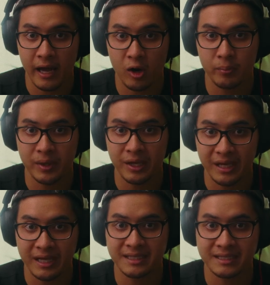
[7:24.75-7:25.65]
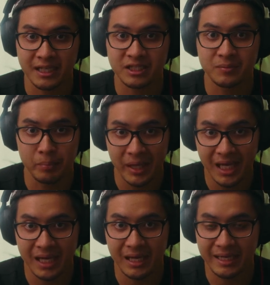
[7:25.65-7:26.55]

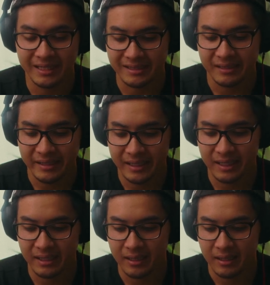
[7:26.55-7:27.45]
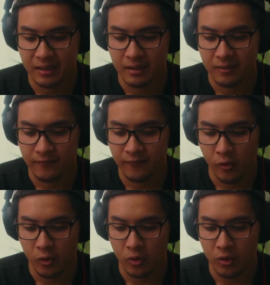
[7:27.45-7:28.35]
LPE6P is needed
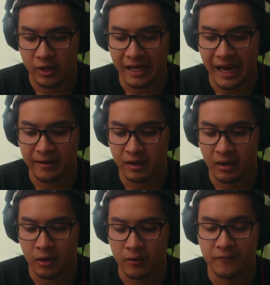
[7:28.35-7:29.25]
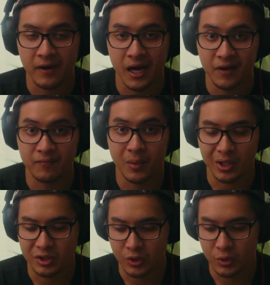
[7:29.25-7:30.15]
for the Canon R5
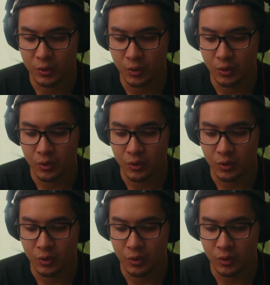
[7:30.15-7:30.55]
Mark II